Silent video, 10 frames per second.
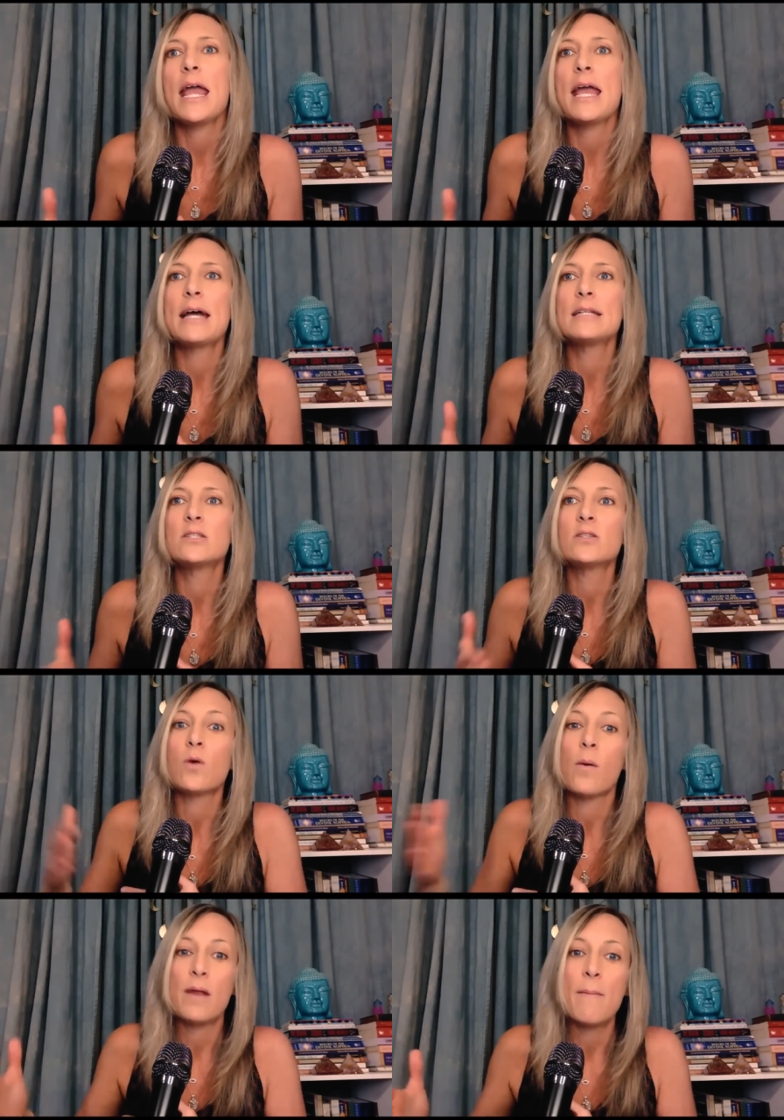and the
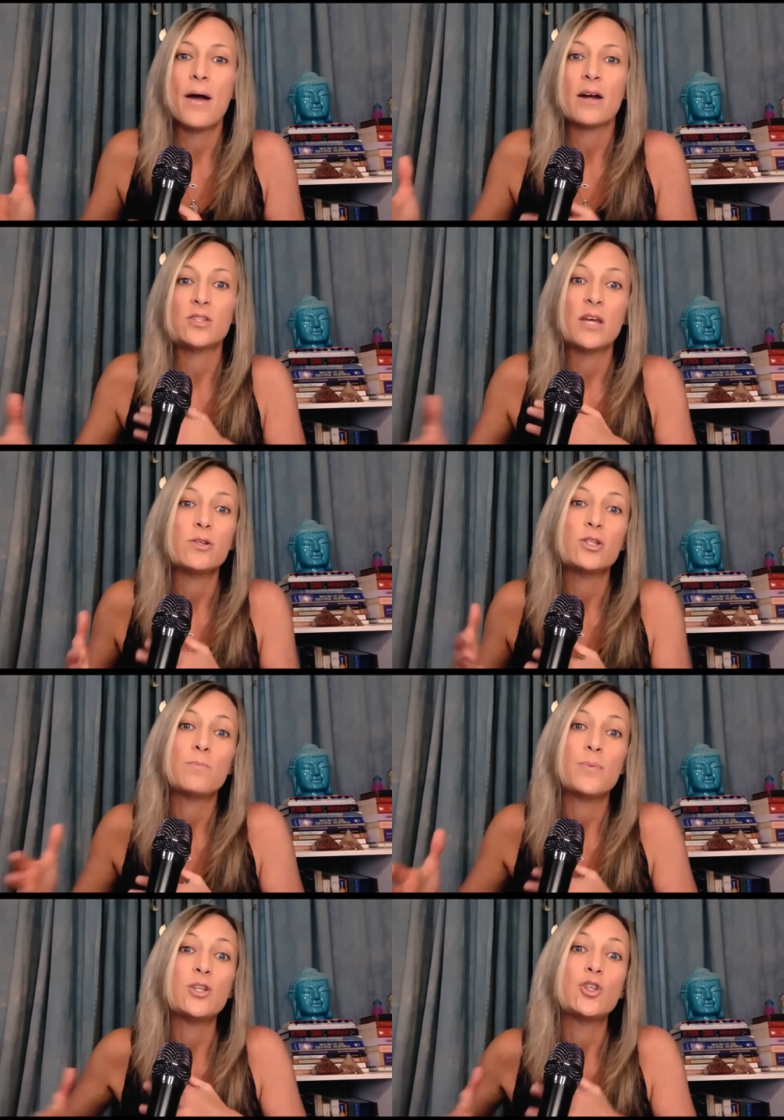Roman Empire. So they
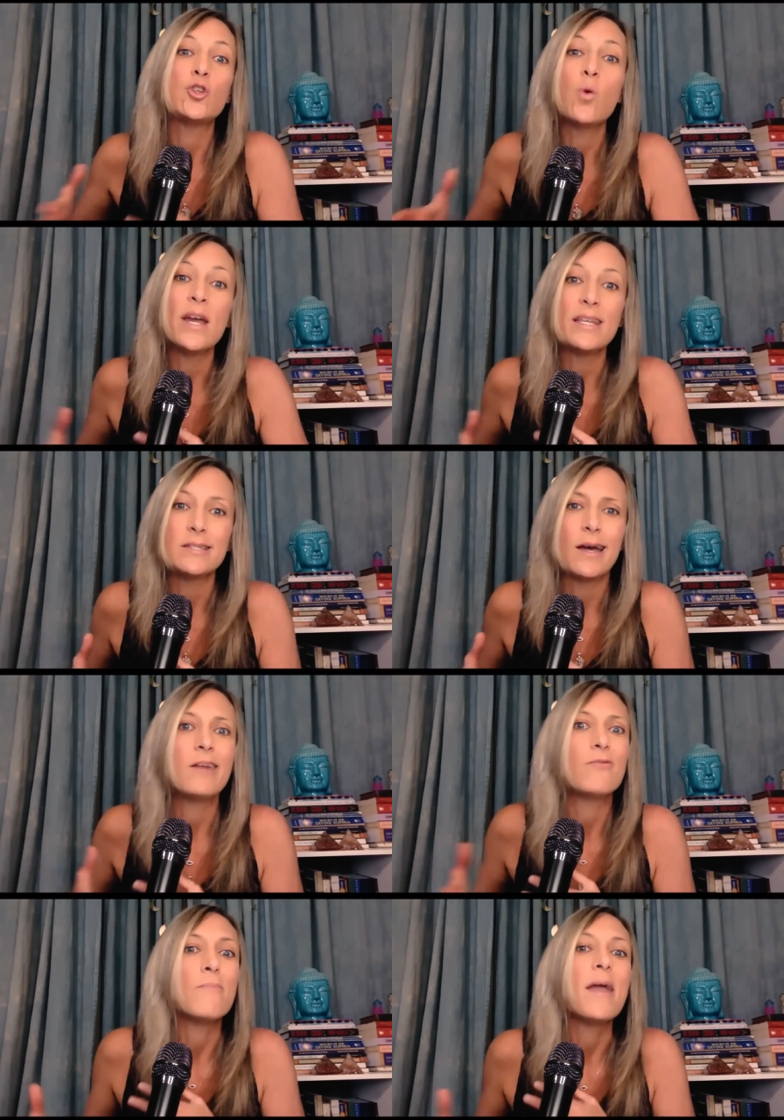would be joint
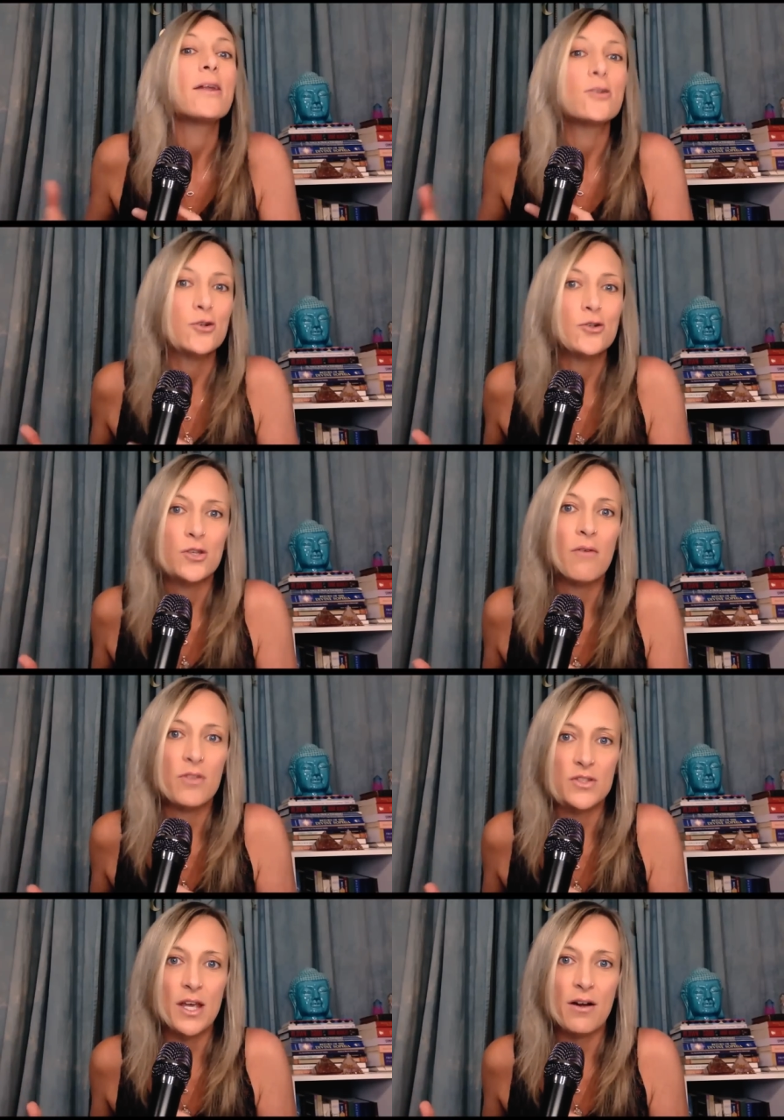kind of managers of
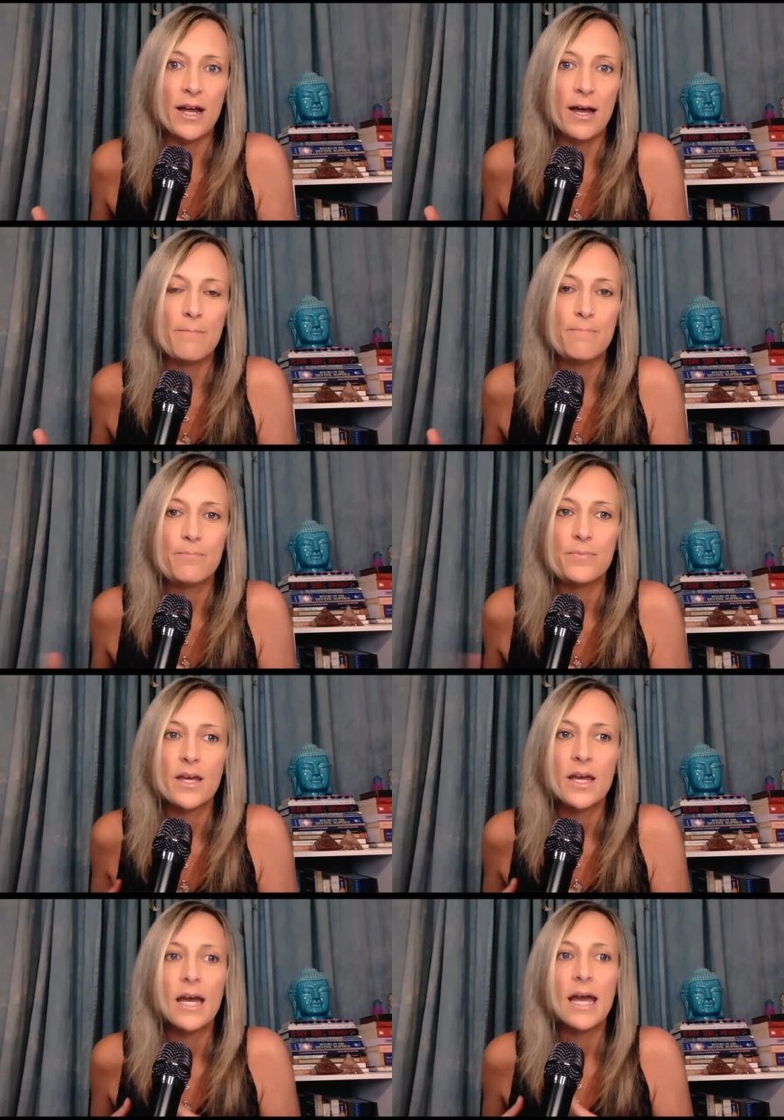this area.
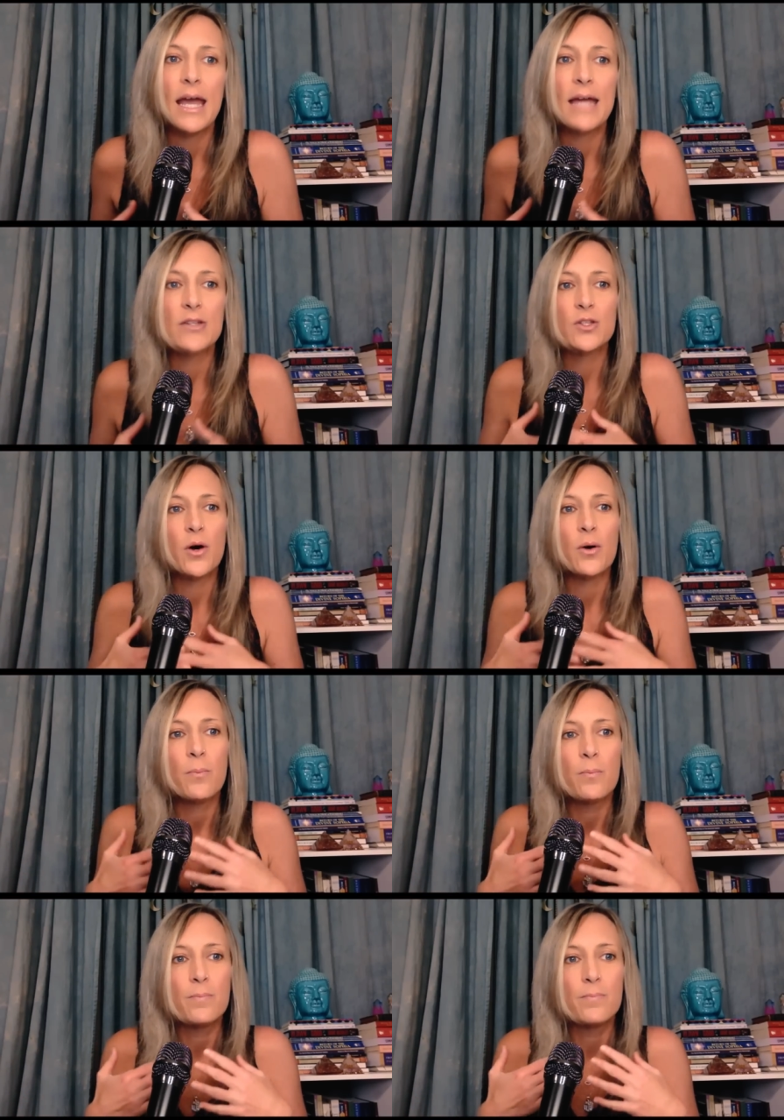And
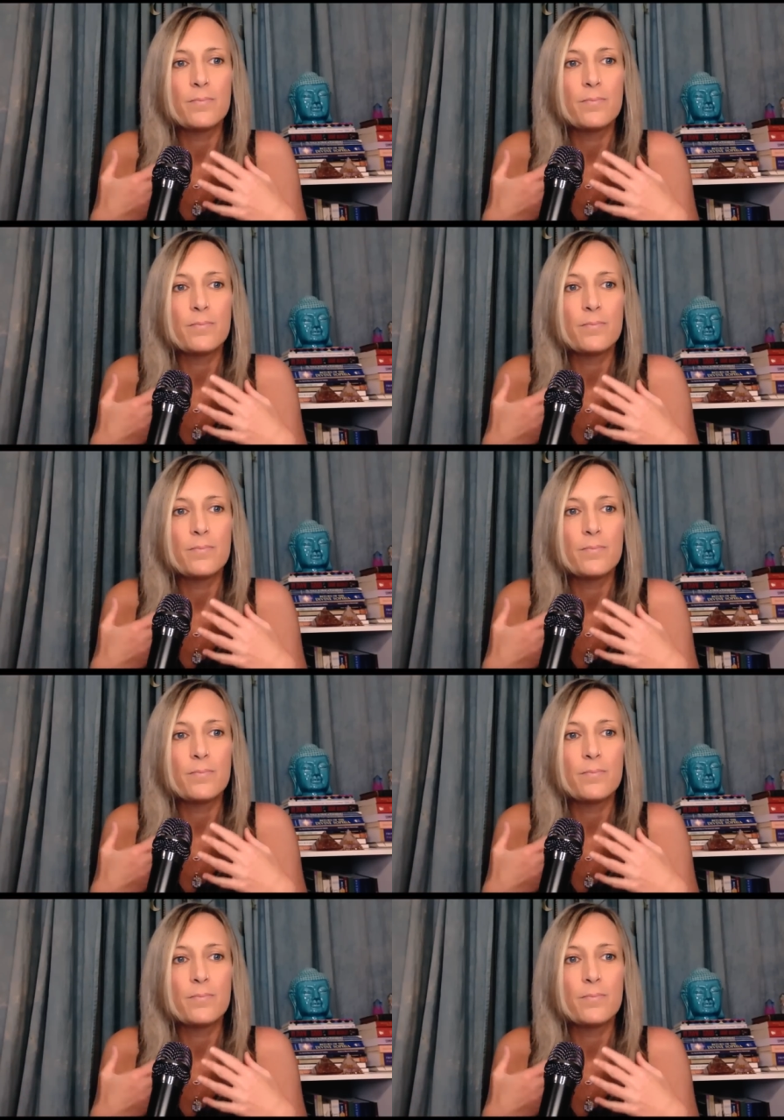so